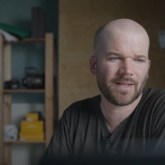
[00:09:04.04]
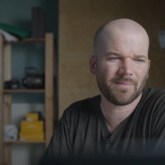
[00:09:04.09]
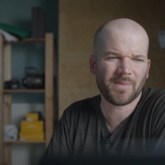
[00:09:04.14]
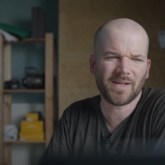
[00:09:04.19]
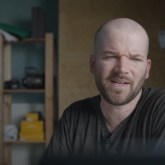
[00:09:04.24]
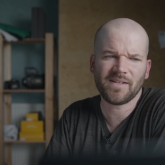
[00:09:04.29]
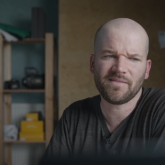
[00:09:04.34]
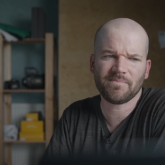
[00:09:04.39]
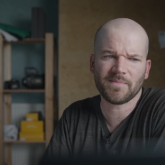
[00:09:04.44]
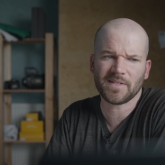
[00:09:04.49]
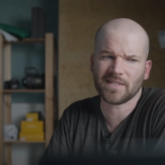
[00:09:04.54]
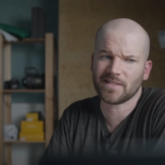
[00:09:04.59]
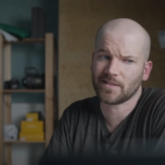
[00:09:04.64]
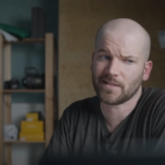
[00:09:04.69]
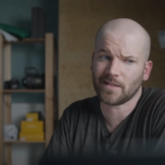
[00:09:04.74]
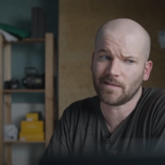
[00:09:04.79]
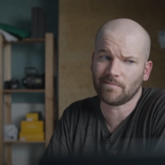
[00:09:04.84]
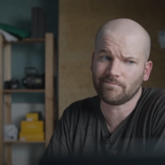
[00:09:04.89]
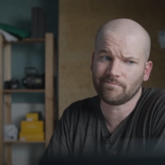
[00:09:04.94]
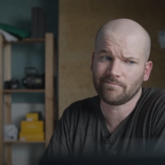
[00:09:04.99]
and I might have missed
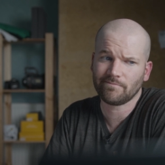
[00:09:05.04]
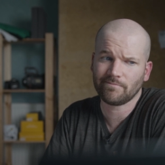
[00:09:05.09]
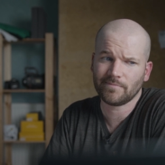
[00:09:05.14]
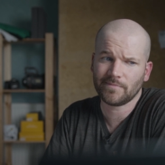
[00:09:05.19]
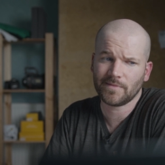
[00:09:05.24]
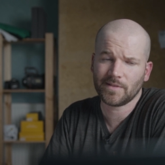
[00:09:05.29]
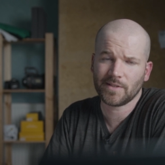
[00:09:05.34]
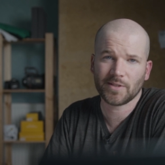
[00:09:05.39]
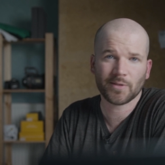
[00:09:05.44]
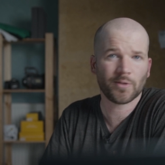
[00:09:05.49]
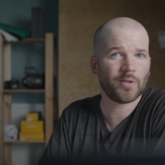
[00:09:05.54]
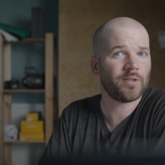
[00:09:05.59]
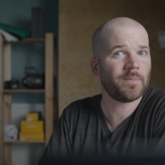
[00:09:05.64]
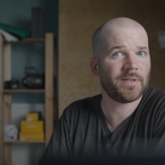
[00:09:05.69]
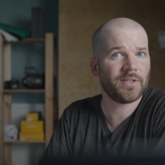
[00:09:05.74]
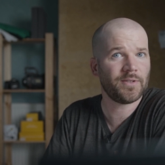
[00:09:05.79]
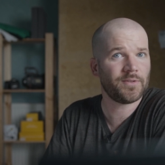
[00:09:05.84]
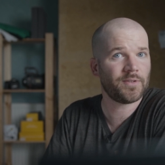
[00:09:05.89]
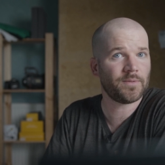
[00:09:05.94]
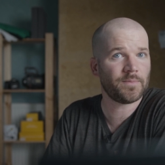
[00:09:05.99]
some. So go to
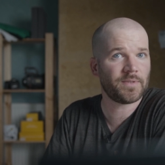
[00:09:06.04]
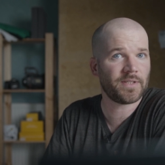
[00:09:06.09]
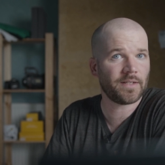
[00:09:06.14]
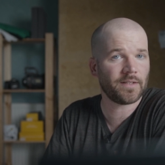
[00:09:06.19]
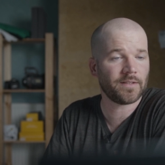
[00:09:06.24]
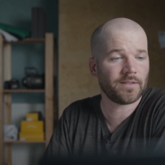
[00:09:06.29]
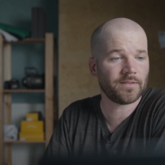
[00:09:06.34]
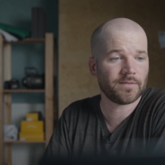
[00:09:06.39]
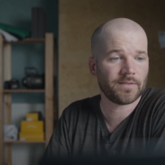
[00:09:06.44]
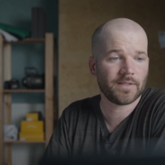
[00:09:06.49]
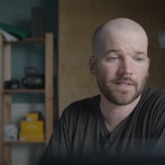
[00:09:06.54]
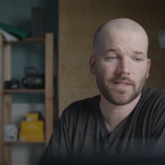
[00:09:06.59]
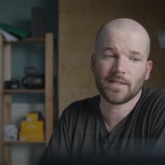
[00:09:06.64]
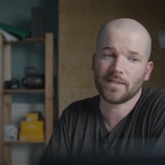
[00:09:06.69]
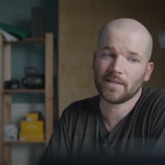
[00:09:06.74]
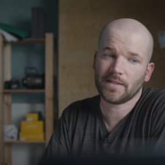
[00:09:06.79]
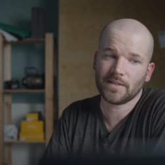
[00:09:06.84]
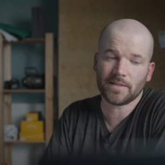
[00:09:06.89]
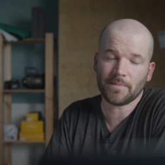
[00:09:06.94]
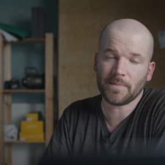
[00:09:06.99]
my YouTube channel
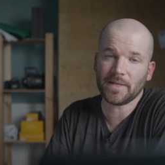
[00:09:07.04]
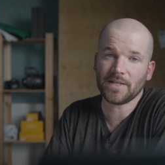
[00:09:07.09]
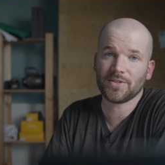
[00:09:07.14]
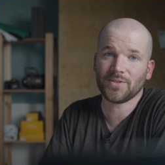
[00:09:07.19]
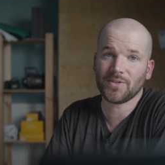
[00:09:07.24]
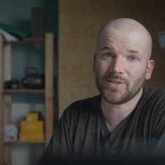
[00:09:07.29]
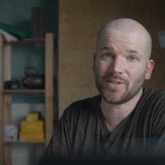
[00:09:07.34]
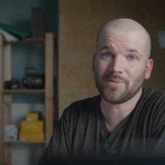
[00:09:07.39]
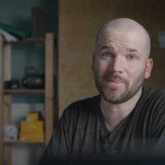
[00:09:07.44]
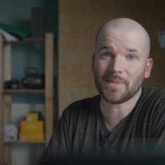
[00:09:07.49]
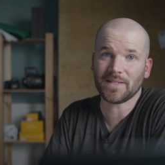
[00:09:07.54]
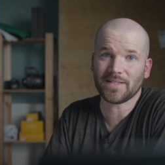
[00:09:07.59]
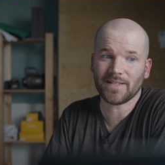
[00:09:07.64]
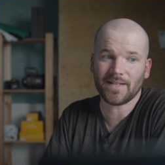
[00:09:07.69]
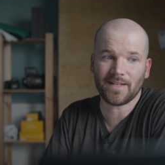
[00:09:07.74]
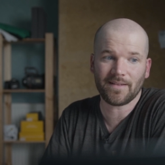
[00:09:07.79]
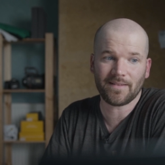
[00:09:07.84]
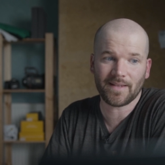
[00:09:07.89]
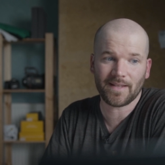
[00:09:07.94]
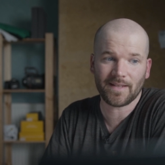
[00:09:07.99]
to make sure you don't miss
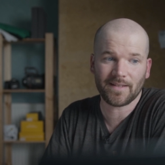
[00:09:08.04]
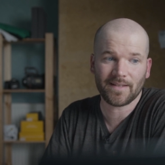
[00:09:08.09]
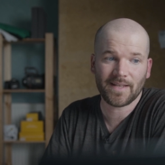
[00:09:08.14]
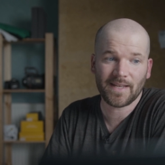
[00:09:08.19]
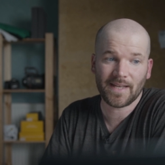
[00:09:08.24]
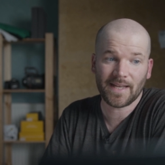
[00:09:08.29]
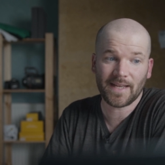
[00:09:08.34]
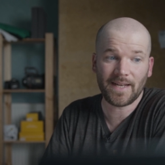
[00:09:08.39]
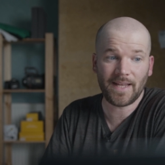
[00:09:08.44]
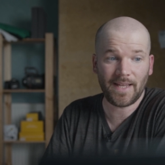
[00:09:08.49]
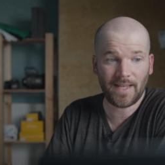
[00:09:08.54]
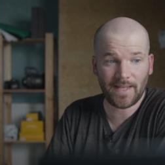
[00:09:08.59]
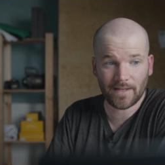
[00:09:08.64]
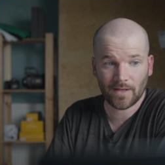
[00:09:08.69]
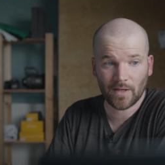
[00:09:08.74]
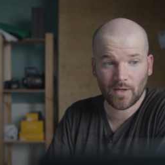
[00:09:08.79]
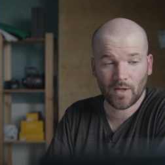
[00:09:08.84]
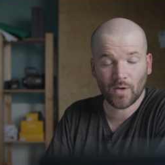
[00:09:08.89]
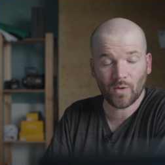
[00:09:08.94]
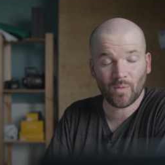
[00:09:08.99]
anything. And hey,
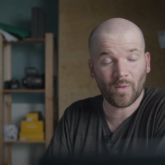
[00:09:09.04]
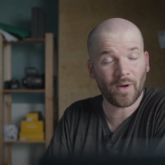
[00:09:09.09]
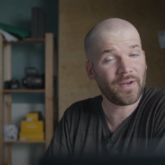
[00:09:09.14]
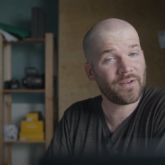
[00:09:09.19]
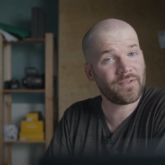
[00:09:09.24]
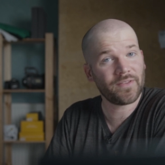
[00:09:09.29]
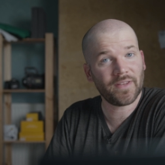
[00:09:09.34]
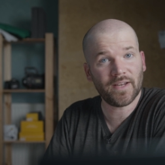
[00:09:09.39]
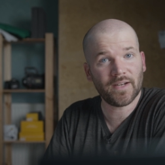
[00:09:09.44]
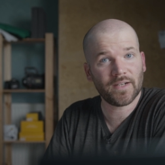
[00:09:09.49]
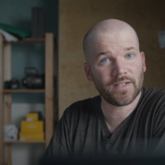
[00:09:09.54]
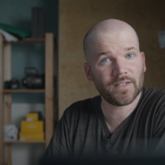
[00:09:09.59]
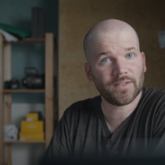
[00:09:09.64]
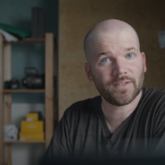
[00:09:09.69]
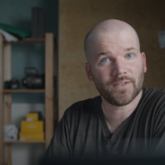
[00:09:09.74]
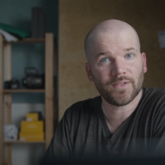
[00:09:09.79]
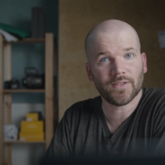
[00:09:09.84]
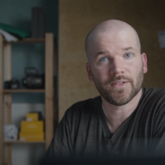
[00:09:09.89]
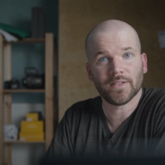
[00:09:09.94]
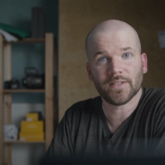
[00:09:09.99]
while you're there,
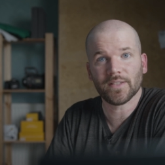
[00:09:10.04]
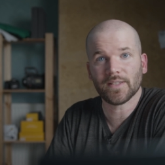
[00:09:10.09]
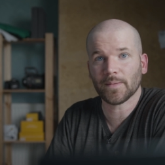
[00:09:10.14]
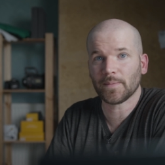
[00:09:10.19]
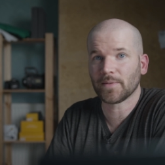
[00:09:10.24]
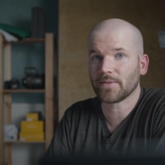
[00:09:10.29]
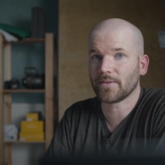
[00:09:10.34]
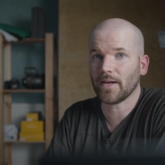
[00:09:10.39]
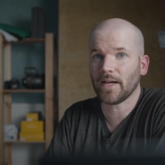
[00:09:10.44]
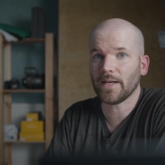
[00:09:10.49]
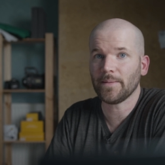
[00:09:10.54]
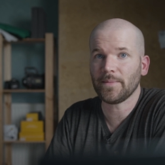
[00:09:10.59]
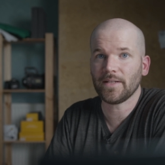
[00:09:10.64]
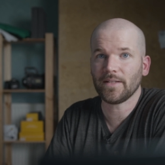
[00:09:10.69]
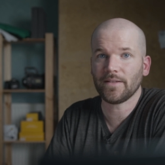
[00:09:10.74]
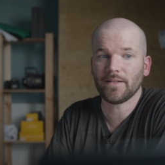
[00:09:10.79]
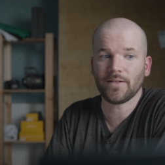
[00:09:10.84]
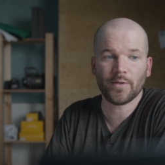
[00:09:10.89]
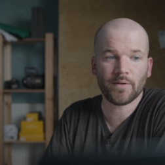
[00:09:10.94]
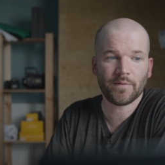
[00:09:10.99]
you can subscribe and
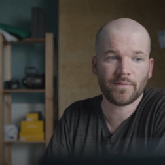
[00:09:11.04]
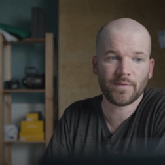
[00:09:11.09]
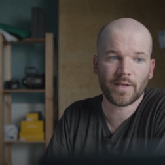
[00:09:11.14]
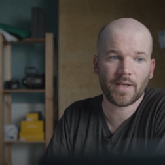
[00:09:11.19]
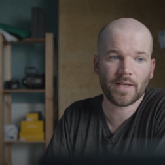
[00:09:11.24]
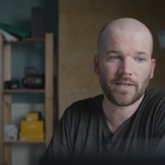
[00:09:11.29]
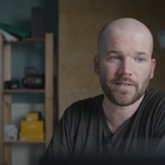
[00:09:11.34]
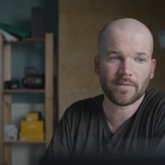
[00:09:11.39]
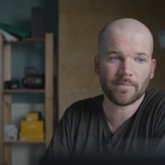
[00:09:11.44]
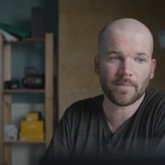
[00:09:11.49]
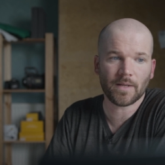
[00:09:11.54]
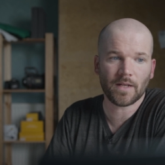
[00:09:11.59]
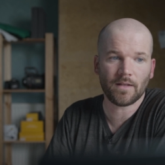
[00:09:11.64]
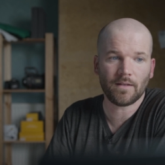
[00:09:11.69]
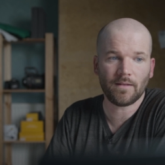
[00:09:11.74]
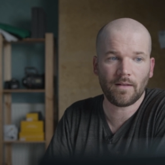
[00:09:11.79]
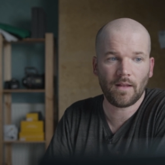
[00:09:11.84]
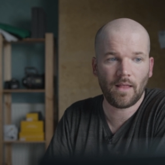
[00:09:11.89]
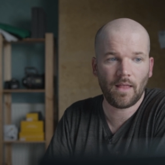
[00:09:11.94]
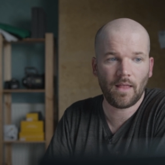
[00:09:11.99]
hit the notification bell.